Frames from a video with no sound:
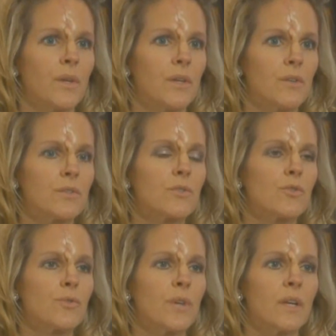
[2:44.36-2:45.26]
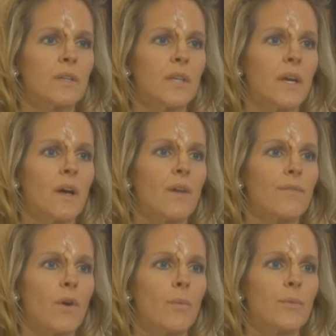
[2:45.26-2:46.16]
when they did the surgery, had to take off
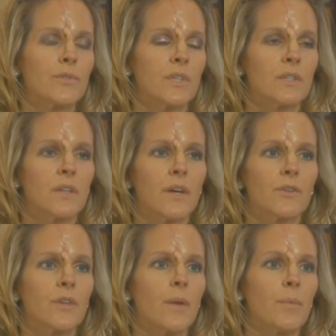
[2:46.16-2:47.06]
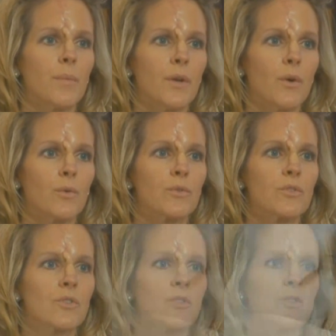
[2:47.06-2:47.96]
almost the entire top of my nose.